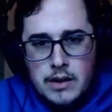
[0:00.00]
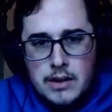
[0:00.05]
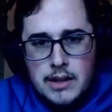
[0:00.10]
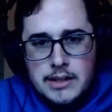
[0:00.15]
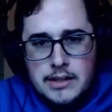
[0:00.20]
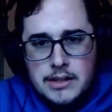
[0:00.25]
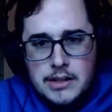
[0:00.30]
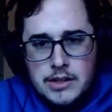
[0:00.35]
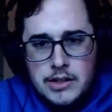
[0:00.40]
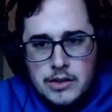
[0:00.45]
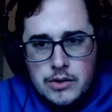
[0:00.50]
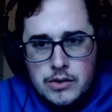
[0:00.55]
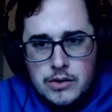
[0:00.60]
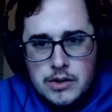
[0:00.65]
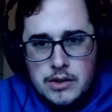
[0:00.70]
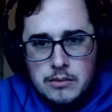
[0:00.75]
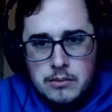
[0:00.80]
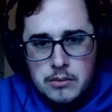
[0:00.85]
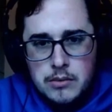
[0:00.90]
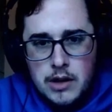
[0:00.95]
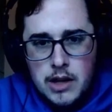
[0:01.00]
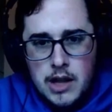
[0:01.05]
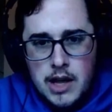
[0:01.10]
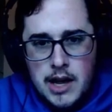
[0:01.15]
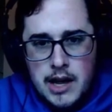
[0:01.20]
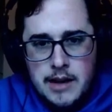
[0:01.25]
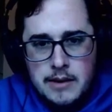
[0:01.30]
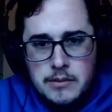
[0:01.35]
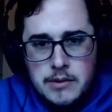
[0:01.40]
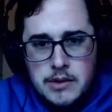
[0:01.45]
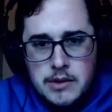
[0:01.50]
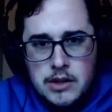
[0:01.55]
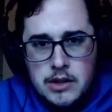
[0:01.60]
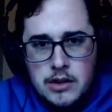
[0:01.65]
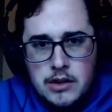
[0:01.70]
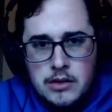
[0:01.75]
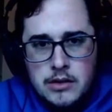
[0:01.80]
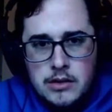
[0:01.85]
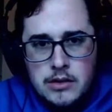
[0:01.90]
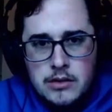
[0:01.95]
Let's do some
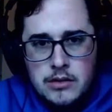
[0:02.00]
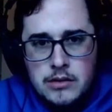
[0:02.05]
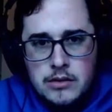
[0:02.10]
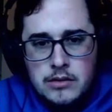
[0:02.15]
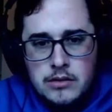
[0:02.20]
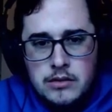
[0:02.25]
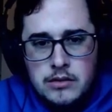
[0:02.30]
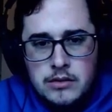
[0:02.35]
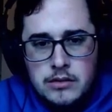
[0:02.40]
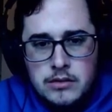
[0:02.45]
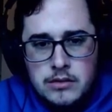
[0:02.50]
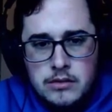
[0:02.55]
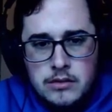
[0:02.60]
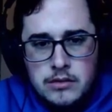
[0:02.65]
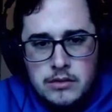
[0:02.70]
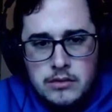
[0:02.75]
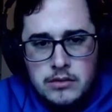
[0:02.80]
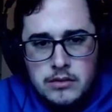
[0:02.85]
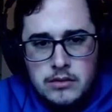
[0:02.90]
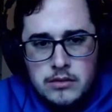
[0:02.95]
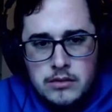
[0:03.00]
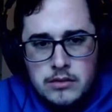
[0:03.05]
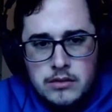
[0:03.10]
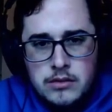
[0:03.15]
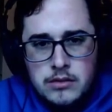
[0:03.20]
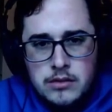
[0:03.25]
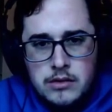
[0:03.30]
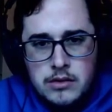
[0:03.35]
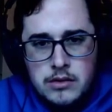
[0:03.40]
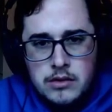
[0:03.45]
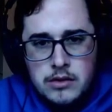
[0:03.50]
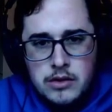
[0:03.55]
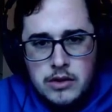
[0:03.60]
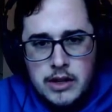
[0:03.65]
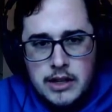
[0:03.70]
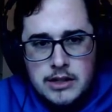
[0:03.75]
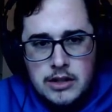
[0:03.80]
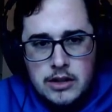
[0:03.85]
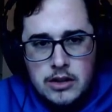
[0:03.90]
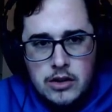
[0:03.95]
limestone.
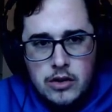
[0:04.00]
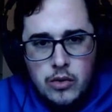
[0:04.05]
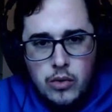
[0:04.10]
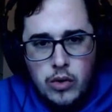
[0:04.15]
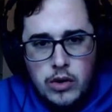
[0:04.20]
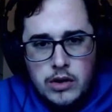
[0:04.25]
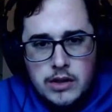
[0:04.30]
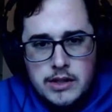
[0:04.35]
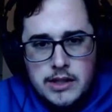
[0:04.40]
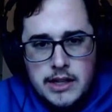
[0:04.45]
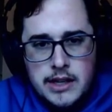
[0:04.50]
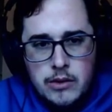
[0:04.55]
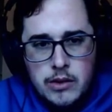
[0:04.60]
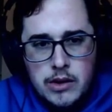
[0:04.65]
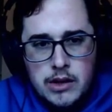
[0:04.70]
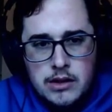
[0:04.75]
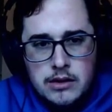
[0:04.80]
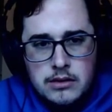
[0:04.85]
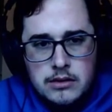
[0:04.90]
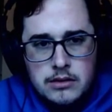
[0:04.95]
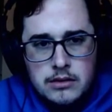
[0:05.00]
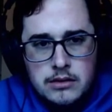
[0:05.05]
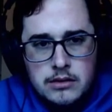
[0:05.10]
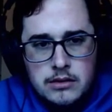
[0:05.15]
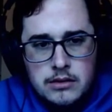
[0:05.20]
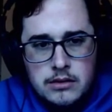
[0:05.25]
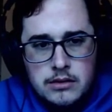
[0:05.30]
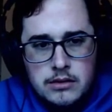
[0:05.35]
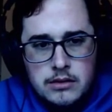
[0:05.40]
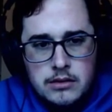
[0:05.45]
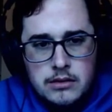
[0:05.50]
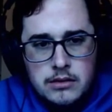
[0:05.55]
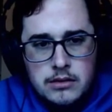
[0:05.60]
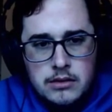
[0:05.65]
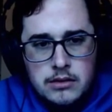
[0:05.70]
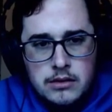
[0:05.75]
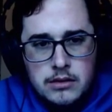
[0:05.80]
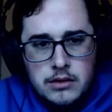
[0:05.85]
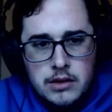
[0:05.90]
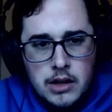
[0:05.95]
Is there quartz anywhere?
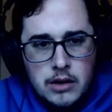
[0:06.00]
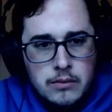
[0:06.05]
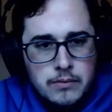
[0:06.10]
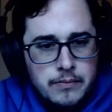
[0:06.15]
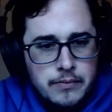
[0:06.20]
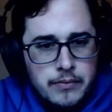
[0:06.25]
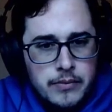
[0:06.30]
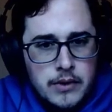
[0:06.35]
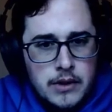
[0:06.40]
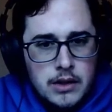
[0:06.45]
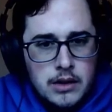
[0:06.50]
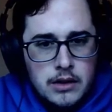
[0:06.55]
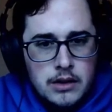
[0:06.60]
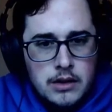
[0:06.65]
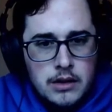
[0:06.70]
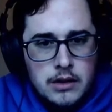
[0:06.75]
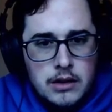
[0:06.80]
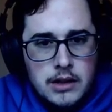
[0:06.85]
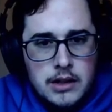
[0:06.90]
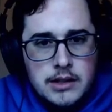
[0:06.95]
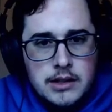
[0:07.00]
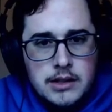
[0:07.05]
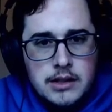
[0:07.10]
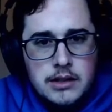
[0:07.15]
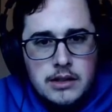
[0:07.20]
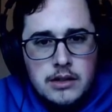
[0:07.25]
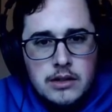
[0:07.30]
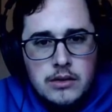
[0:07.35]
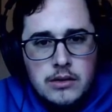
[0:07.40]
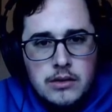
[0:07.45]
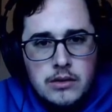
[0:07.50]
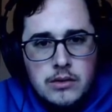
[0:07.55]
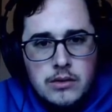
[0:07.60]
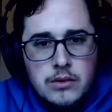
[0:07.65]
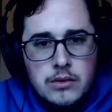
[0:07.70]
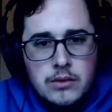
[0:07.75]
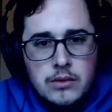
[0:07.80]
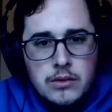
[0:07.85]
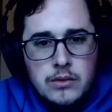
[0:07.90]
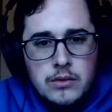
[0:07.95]
No. Let's
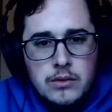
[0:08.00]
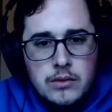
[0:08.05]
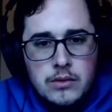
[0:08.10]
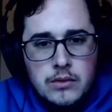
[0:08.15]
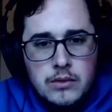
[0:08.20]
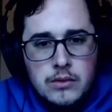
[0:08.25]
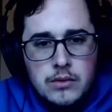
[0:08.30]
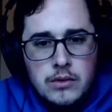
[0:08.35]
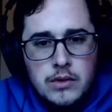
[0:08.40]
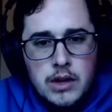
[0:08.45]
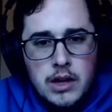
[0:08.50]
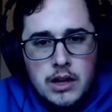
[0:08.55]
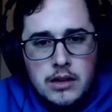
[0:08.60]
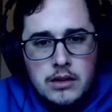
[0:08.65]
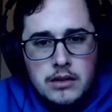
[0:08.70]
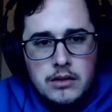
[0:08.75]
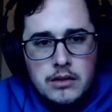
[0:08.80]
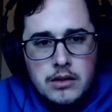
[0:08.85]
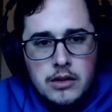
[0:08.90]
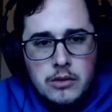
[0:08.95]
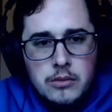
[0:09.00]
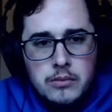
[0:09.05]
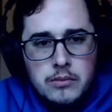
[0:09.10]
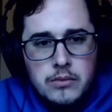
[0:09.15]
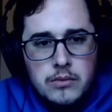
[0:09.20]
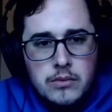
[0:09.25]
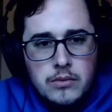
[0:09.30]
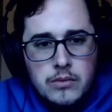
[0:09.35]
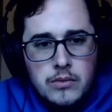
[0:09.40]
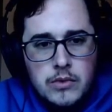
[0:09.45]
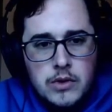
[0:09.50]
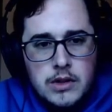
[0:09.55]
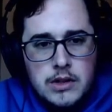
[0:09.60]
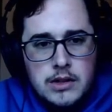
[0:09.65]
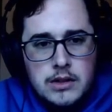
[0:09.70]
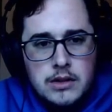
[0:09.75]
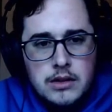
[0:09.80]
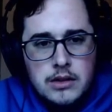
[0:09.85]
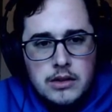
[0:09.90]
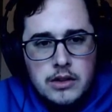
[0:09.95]
do... Nope.
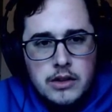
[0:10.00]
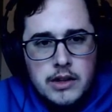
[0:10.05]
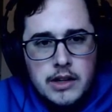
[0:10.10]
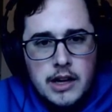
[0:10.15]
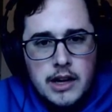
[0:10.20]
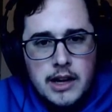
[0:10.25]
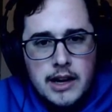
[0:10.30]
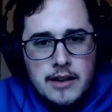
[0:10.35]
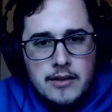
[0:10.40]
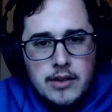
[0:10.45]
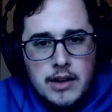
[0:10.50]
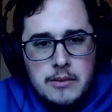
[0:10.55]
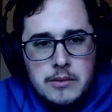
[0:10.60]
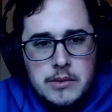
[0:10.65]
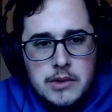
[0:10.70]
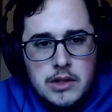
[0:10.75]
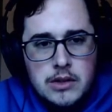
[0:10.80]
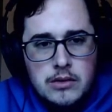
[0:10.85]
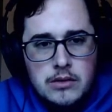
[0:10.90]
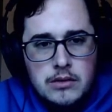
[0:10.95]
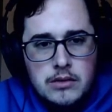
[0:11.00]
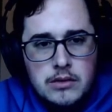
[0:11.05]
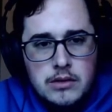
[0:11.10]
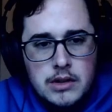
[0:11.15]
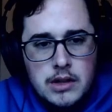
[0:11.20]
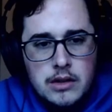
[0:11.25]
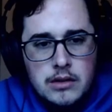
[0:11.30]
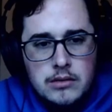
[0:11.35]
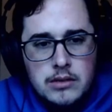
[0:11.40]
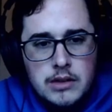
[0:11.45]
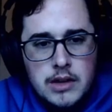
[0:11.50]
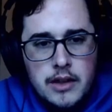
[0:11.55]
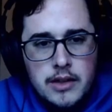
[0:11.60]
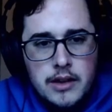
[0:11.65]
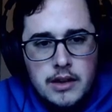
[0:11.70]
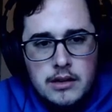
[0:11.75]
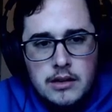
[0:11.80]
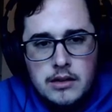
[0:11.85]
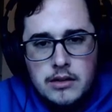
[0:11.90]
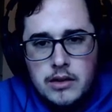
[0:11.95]
Do they not have limestone? No?
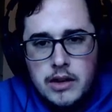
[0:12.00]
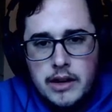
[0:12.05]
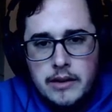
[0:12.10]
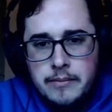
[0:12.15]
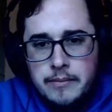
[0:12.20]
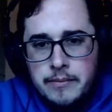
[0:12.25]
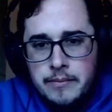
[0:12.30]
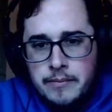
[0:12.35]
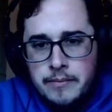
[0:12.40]
Nothing? Okay.